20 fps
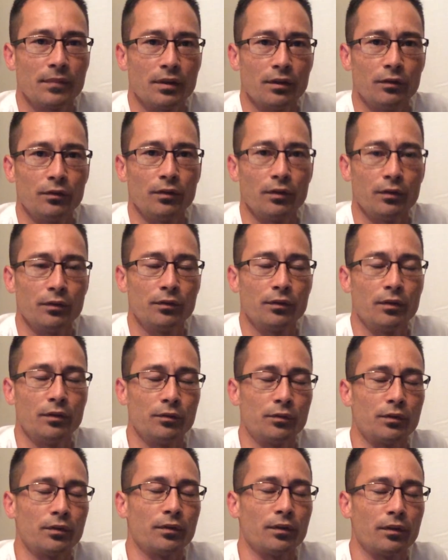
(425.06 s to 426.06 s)

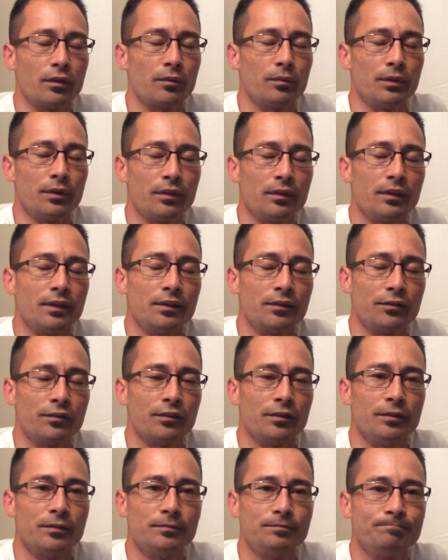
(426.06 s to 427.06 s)
those are the three things.
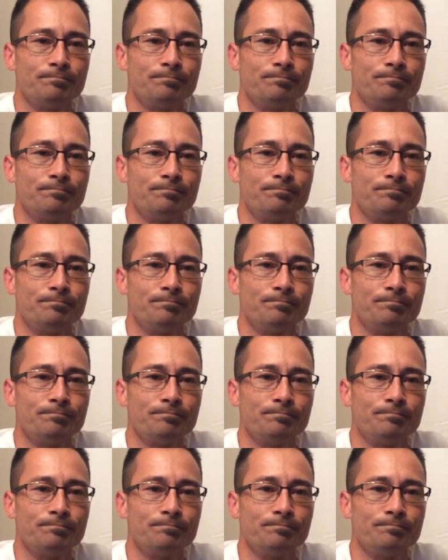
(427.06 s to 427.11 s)
So.